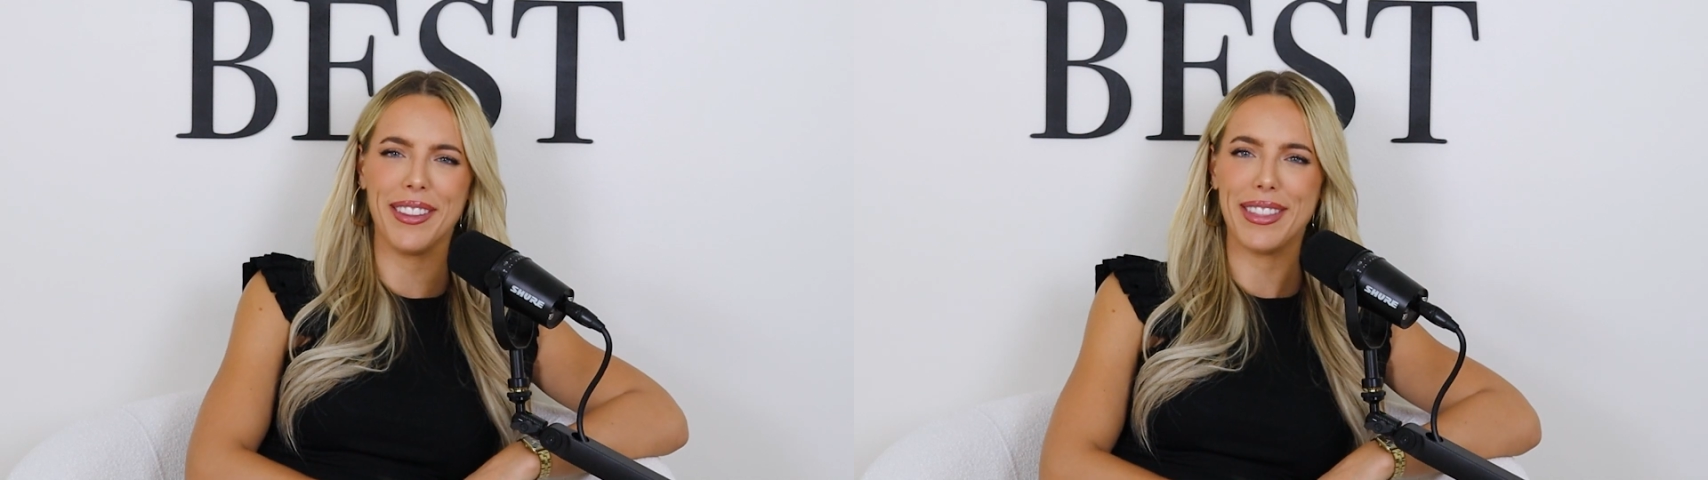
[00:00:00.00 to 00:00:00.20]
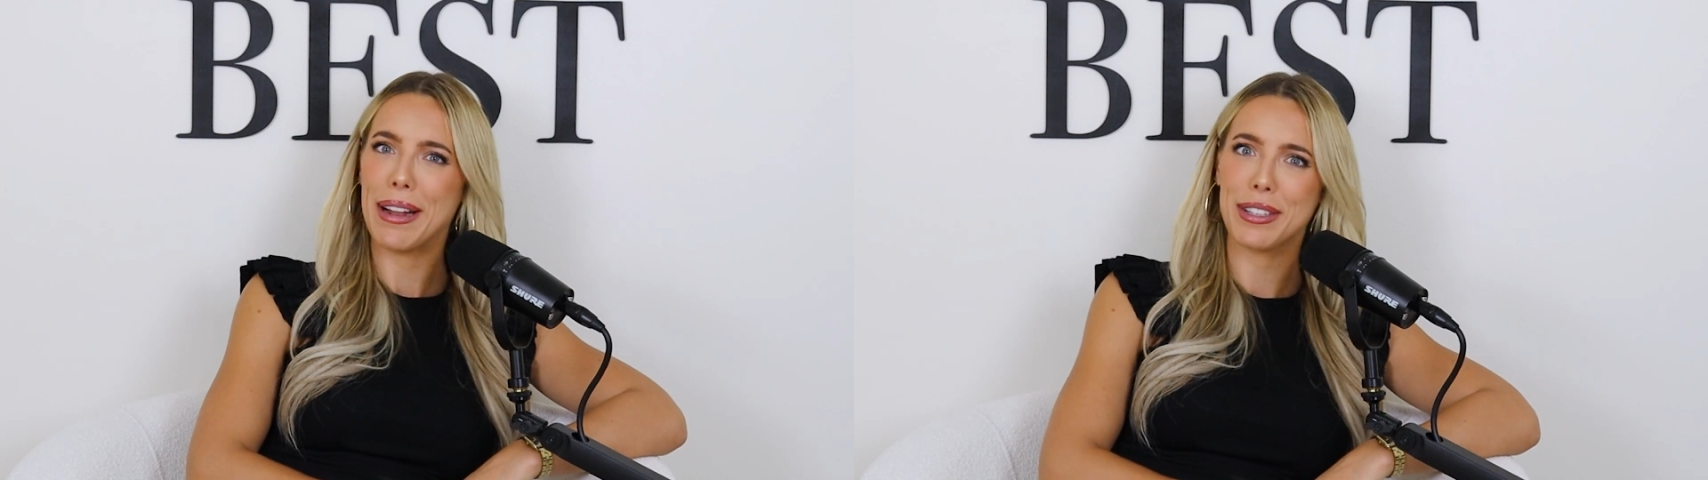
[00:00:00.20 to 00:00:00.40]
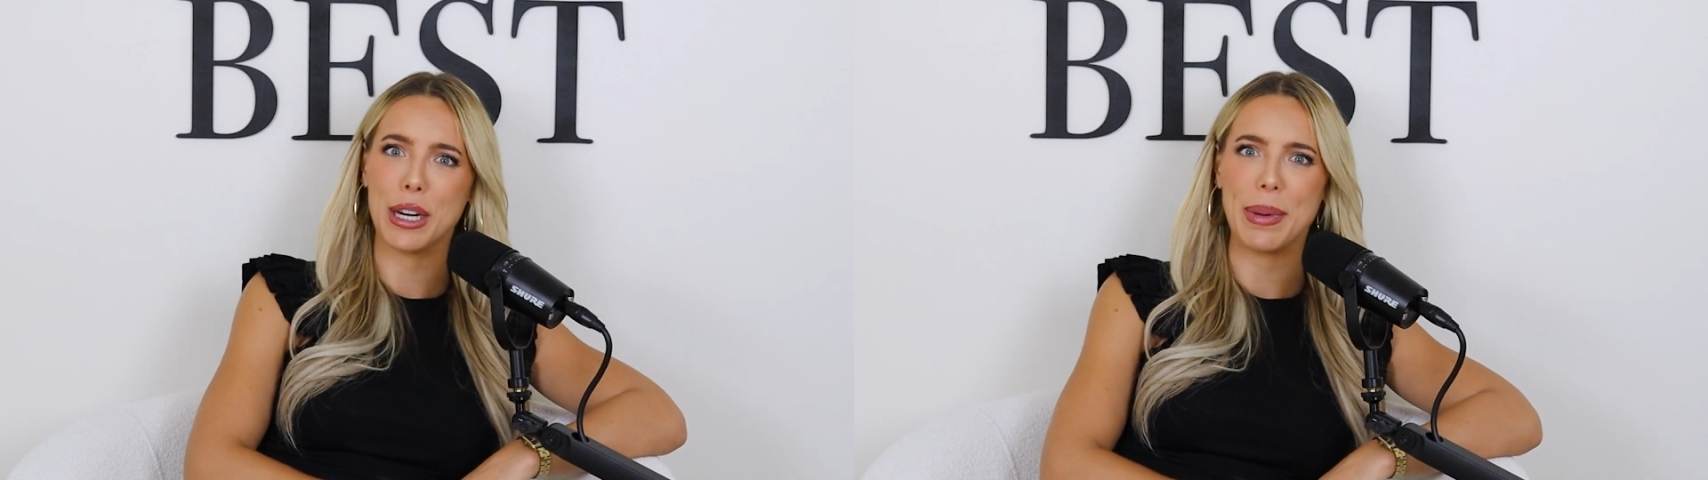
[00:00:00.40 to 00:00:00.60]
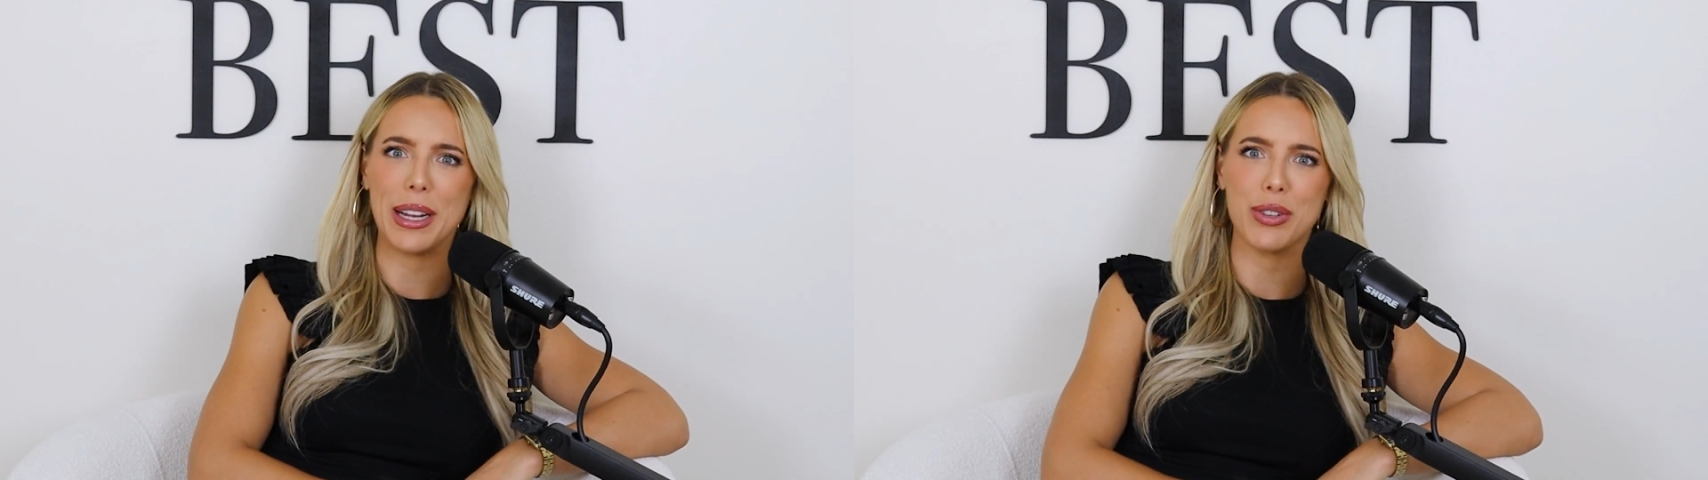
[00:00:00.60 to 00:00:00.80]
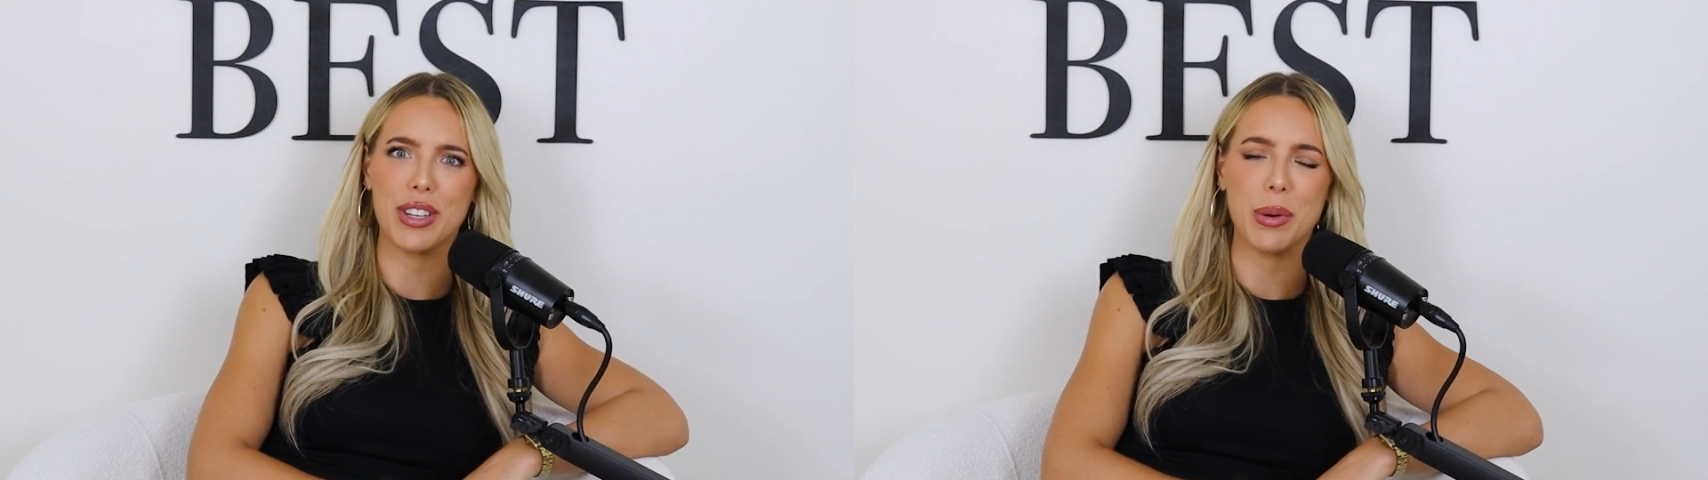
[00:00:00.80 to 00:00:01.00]
that's going to be
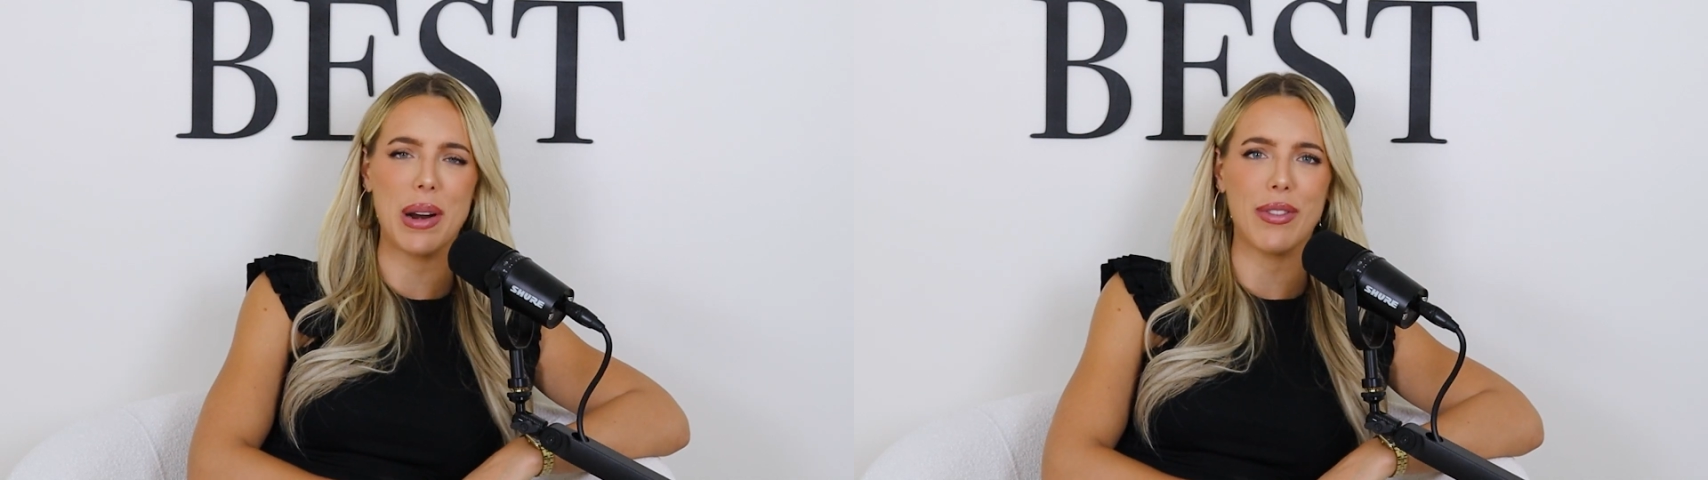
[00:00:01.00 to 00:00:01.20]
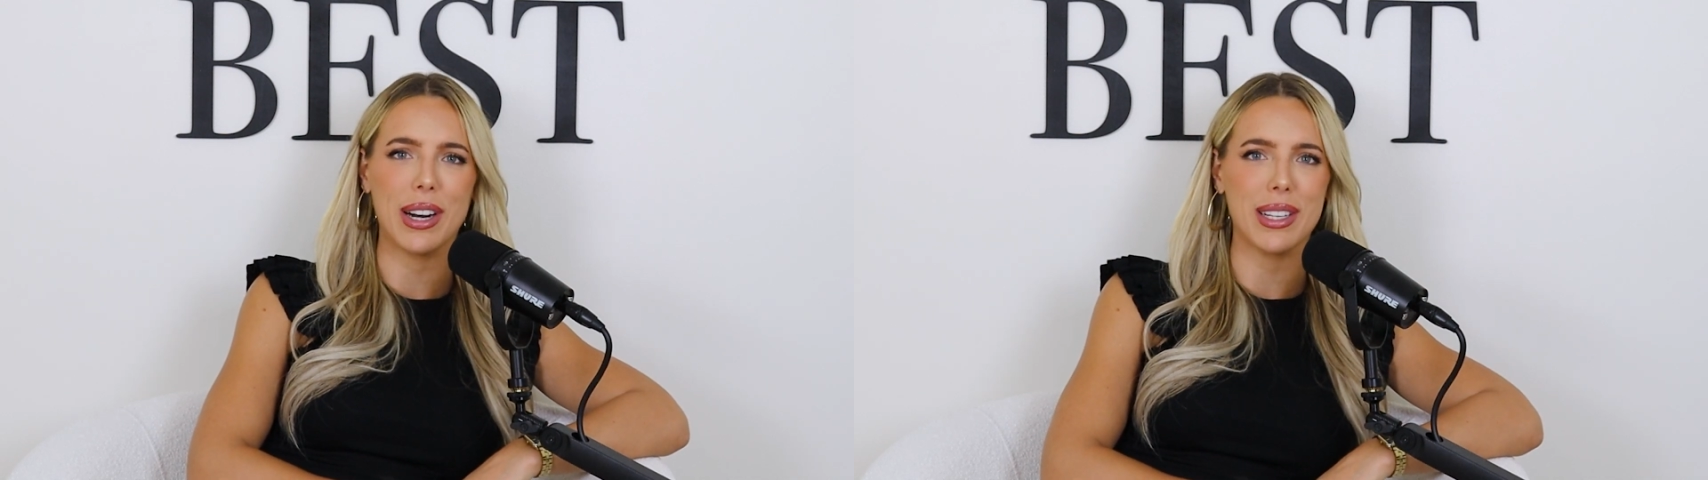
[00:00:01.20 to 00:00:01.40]
interesting whenever I